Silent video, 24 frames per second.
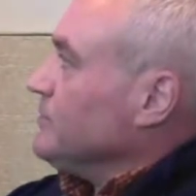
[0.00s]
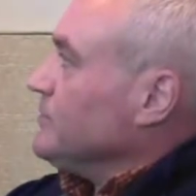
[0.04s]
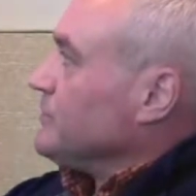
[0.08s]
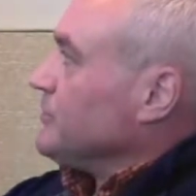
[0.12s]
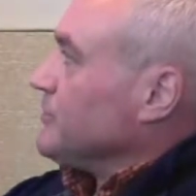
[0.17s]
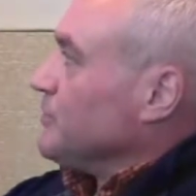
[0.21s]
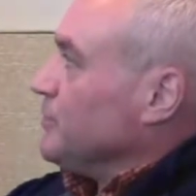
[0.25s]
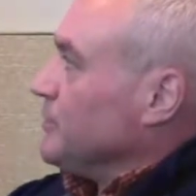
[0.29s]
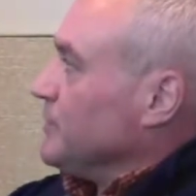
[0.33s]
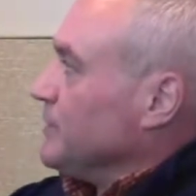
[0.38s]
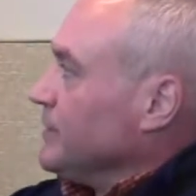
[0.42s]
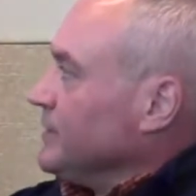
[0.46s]

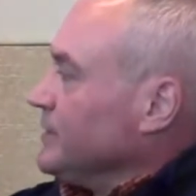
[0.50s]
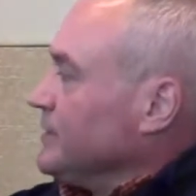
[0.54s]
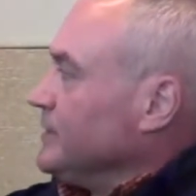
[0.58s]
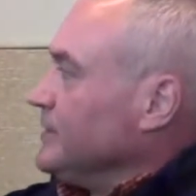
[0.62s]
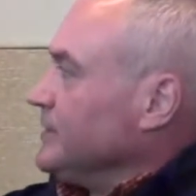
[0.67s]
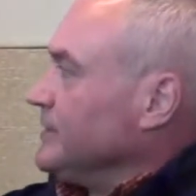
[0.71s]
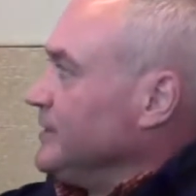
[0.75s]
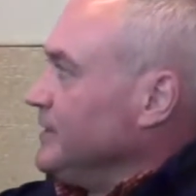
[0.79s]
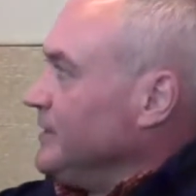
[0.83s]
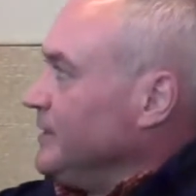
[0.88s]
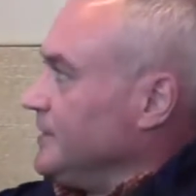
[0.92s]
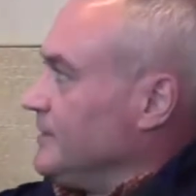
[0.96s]
So
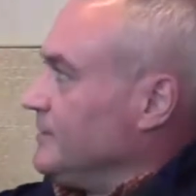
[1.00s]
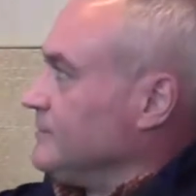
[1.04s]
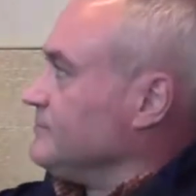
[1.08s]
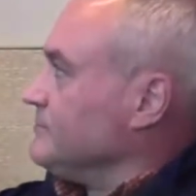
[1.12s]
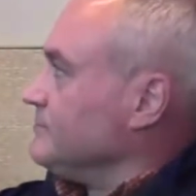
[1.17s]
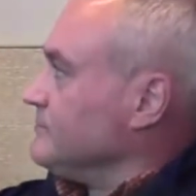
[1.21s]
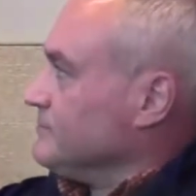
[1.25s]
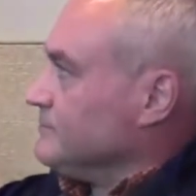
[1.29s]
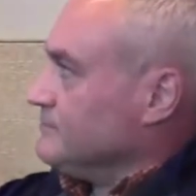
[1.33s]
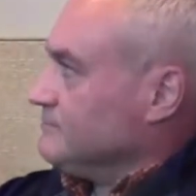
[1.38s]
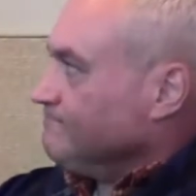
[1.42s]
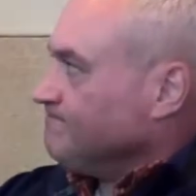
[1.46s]

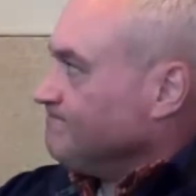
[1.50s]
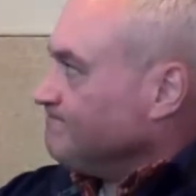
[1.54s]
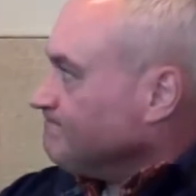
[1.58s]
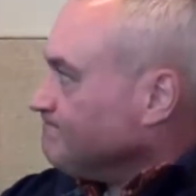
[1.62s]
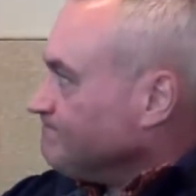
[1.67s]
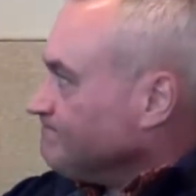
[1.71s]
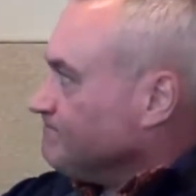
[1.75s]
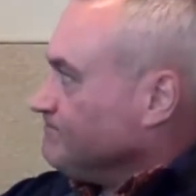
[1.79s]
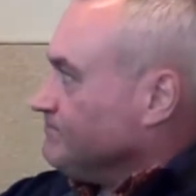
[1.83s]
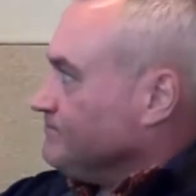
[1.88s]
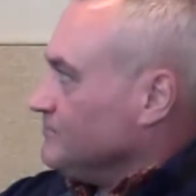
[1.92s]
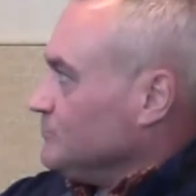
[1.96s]
again,
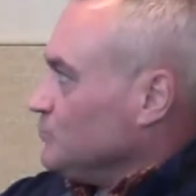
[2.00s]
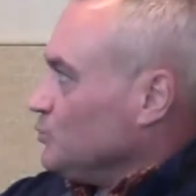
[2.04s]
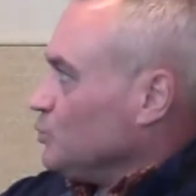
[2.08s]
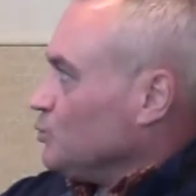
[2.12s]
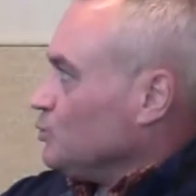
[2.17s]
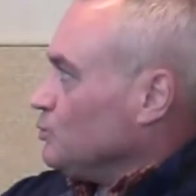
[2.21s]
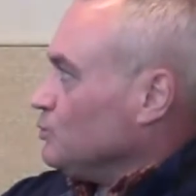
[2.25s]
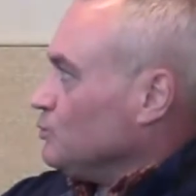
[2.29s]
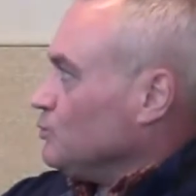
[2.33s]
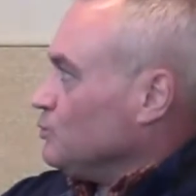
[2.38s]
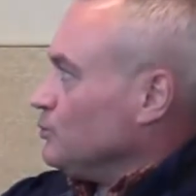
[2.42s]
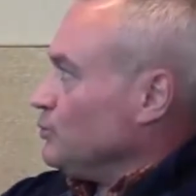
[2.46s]

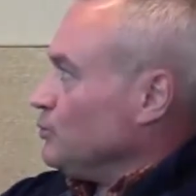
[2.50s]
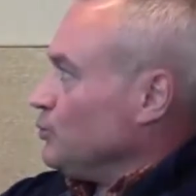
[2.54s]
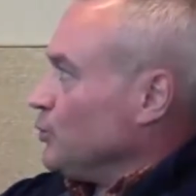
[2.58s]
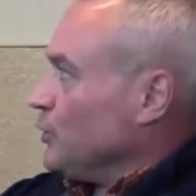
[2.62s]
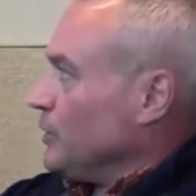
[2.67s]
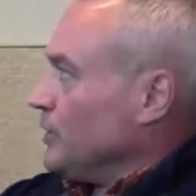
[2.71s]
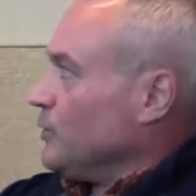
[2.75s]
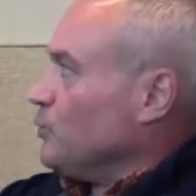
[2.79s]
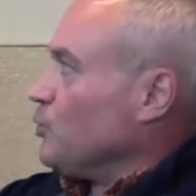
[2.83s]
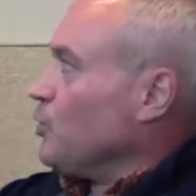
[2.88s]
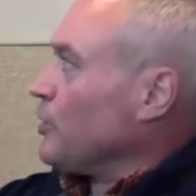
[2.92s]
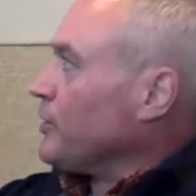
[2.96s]

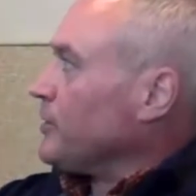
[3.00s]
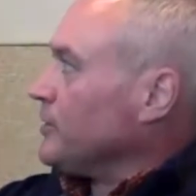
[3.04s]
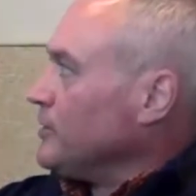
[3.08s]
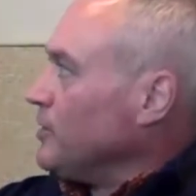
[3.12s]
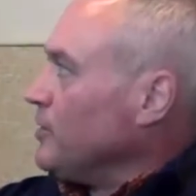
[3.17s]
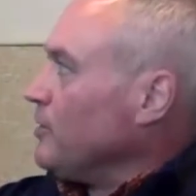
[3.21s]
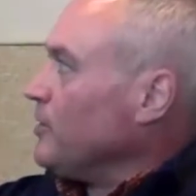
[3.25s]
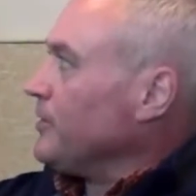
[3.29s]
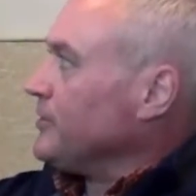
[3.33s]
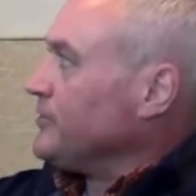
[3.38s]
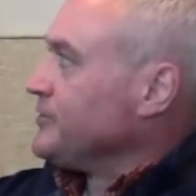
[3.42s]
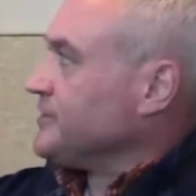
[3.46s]
really working
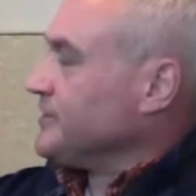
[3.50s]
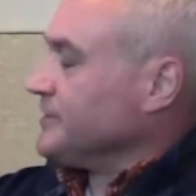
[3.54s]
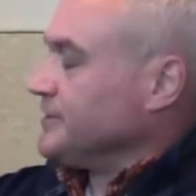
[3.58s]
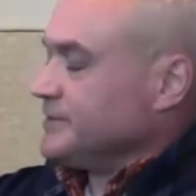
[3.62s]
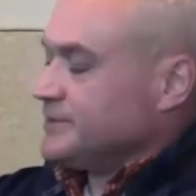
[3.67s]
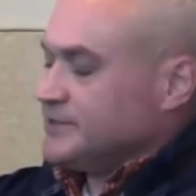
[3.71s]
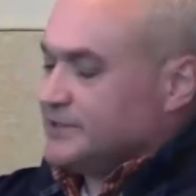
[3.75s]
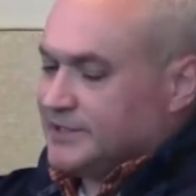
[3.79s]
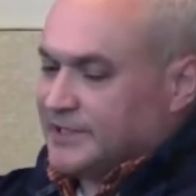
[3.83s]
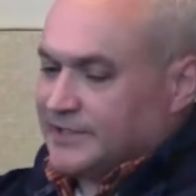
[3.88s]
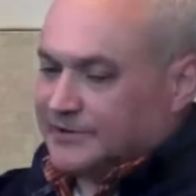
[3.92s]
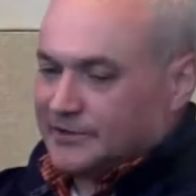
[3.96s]
hard
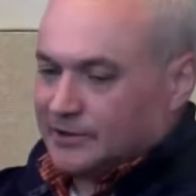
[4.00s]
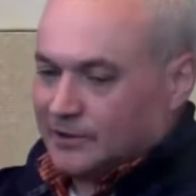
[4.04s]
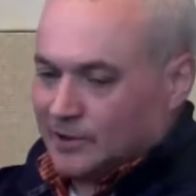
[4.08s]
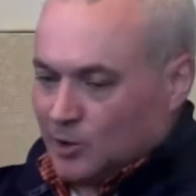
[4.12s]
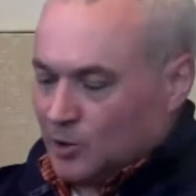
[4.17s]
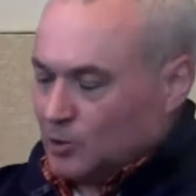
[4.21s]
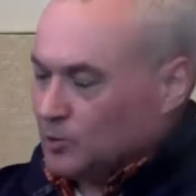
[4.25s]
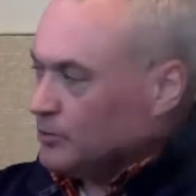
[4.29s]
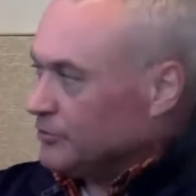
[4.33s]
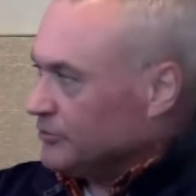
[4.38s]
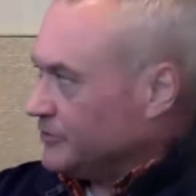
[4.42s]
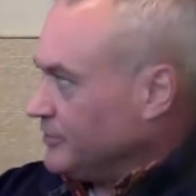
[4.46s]
to get the
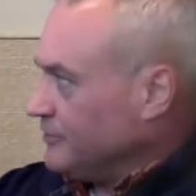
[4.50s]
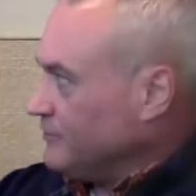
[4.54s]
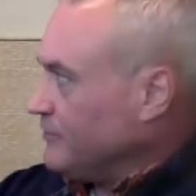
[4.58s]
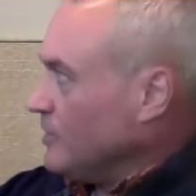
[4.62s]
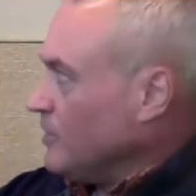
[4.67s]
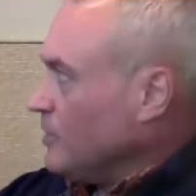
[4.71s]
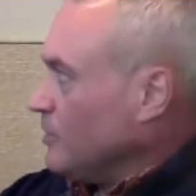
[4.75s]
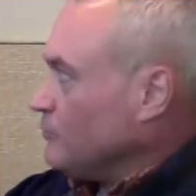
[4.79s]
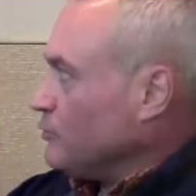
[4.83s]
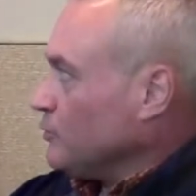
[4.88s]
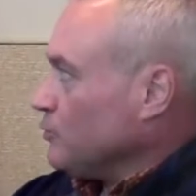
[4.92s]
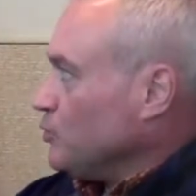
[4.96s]
locals
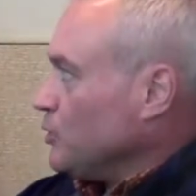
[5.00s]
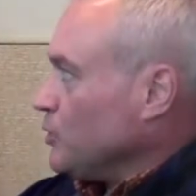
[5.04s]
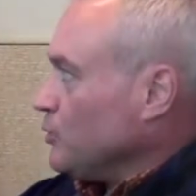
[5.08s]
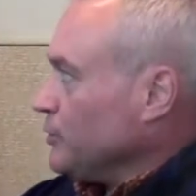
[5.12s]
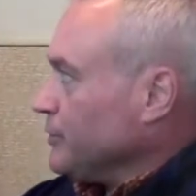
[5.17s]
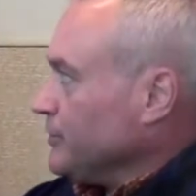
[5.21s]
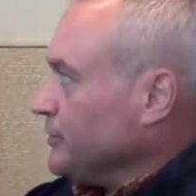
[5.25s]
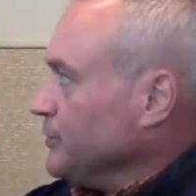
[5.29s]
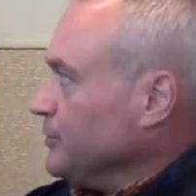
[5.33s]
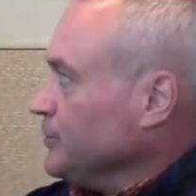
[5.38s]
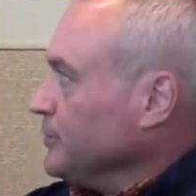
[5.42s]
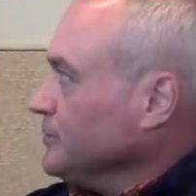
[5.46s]
involved with what
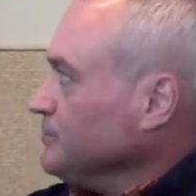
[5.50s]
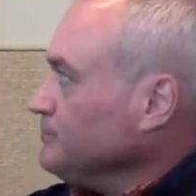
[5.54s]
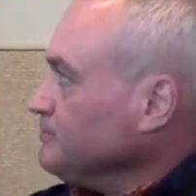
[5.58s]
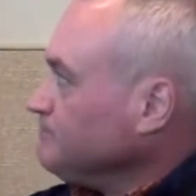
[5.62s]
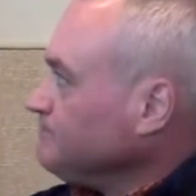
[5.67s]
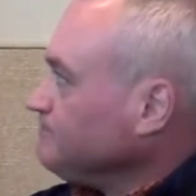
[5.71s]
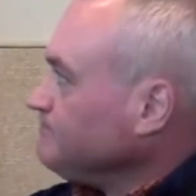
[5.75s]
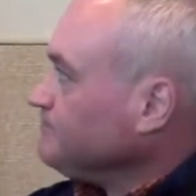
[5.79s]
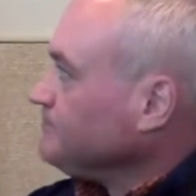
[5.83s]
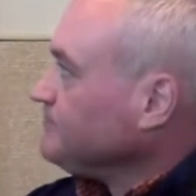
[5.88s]
we're doing.